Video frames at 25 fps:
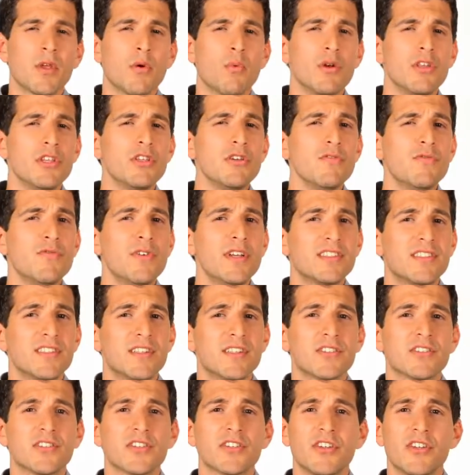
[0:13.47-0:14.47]
When you visit
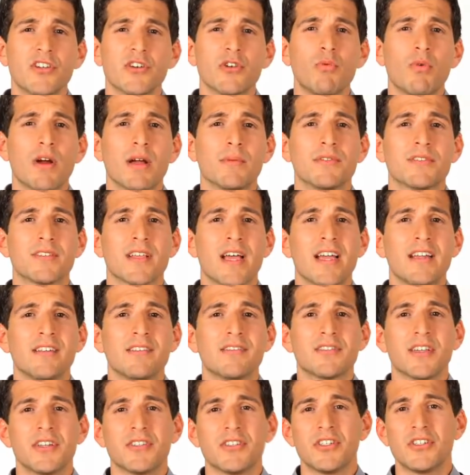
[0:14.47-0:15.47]
a secure website,
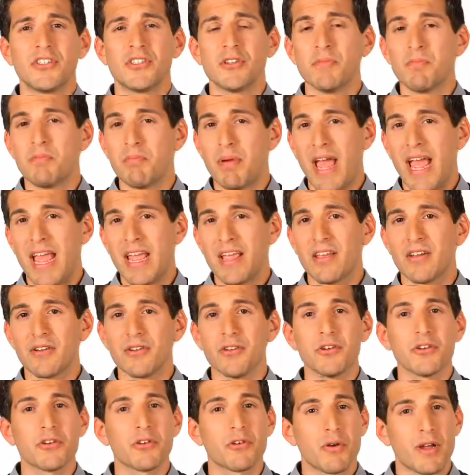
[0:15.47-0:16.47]
such as your bank or
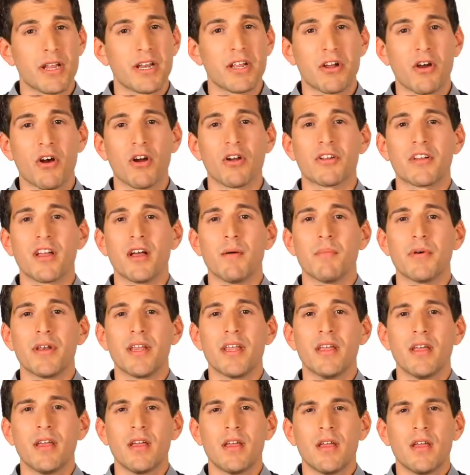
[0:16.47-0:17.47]
your credit card
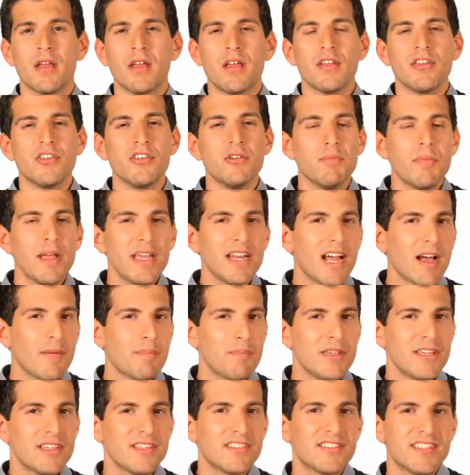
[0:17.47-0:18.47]
company, you may
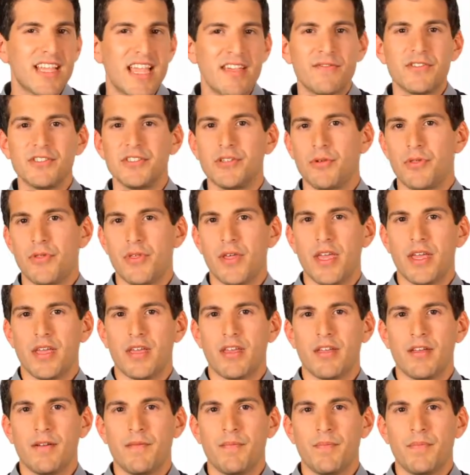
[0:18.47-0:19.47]
not be as safe as you
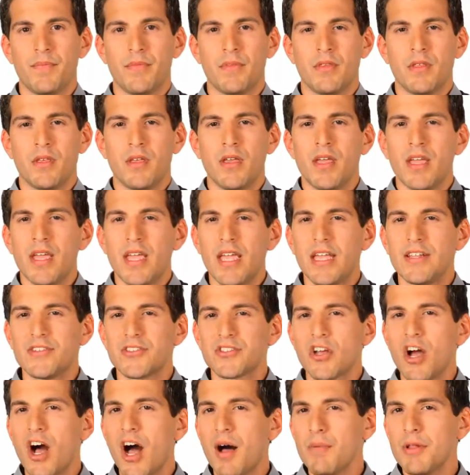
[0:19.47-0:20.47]
think.
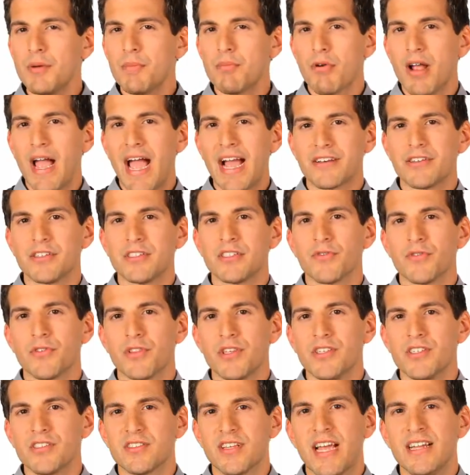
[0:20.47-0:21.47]
It's common practice for
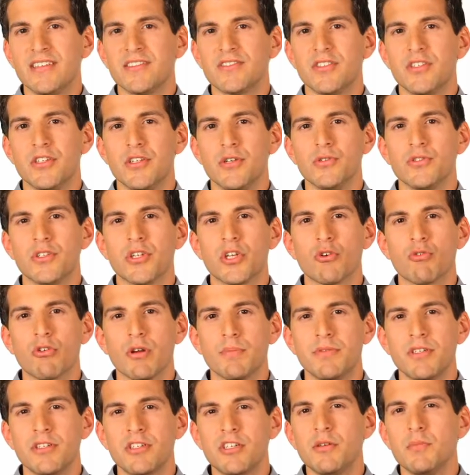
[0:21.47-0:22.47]
these sites to use
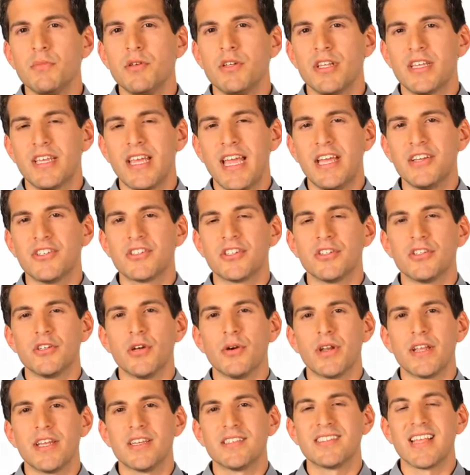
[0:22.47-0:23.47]
encrypted communication
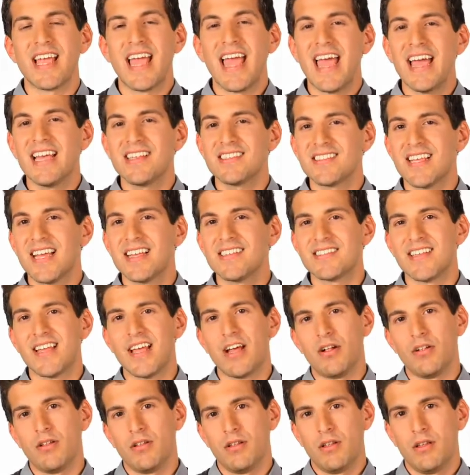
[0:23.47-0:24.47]
known as
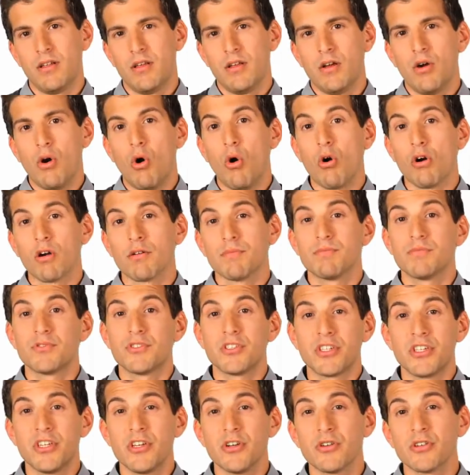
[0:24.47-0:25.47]
SSL, or
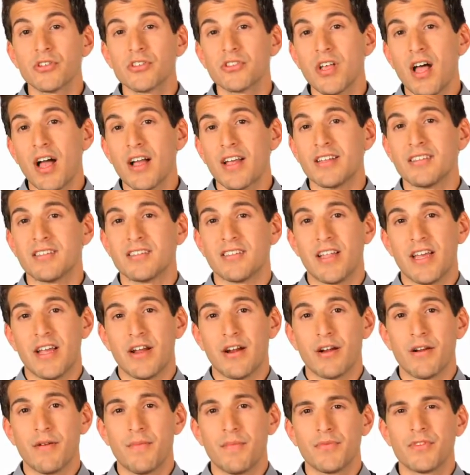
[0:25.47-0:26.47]
Secure Sockets
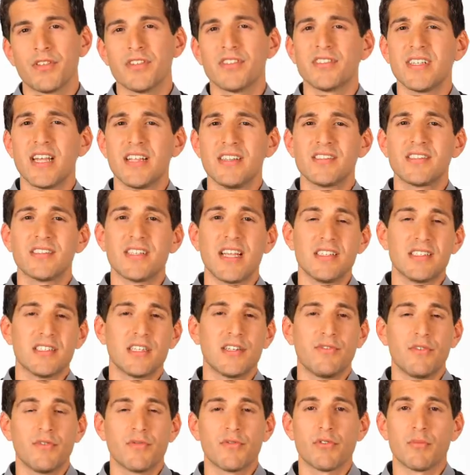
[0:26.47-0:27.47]
Layer, to send
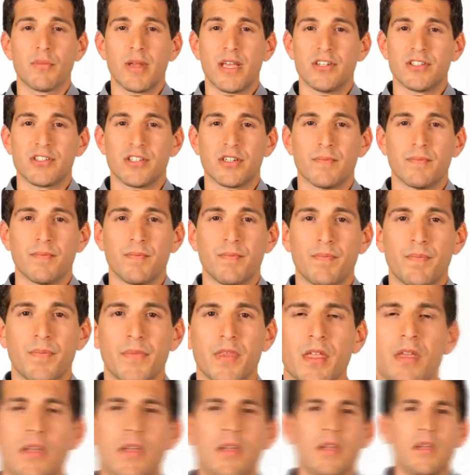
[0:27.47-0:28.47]
sensitive information.
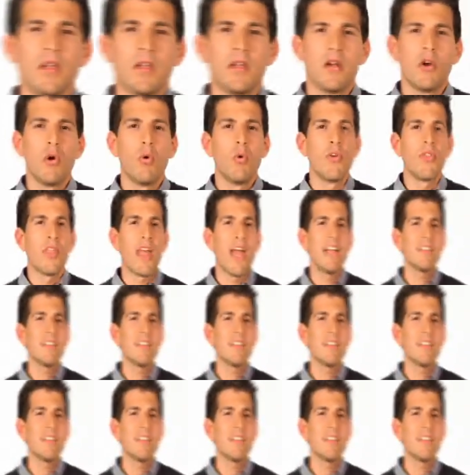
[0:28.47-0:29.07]
With